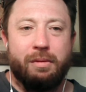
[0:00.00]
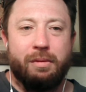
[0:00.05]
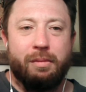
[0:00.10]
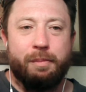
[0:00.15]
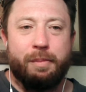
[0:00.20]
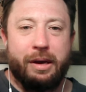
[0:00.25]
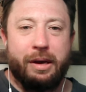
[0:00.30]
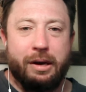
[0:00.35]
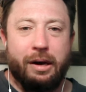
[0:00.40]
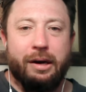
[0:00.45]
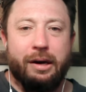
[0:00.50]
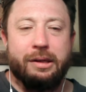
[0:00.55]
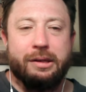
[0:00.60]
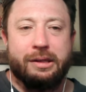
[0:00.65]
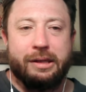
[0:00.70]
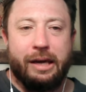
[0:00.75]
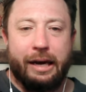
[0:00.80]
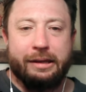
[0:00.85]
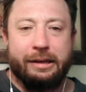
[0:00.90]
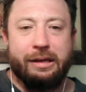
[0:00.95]
because,
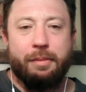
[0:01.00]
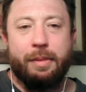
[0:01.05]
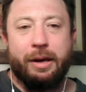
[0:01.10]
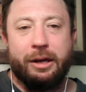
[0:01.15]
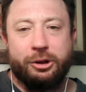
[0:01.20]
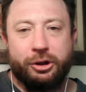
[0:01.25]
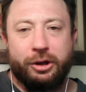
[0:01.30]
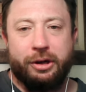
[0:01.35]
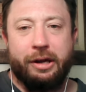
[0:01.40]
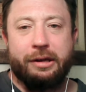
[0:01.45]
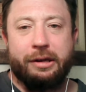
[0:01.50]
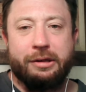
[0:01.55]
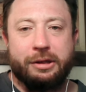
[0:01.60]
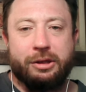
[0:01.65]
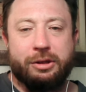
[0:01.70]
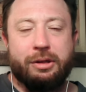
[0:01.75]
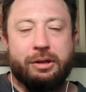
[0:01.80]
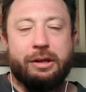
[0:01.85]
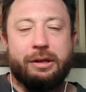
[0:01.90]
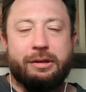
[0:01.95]
as I mentioned and
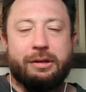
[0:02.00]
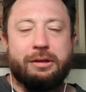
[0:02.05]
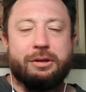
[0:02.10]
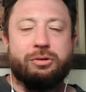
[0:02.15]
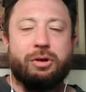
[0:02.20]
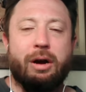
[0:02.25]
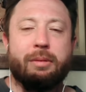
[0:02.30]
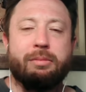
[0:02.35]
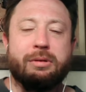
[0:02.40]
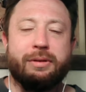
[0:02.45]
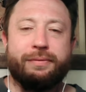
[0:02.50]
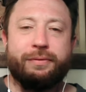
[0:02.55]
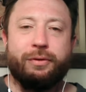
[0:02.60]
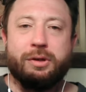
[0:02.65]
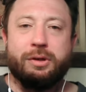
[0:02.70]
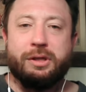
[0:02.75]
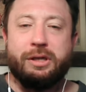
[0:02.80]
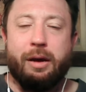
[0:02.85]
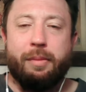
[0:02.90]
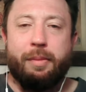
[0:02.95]
just described in the
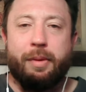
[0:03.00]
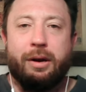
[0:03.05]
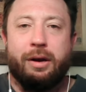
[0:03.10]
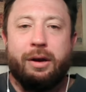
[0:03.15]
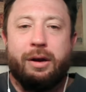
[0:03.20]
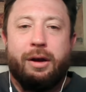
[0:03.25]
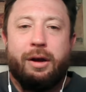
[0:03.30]
first segment,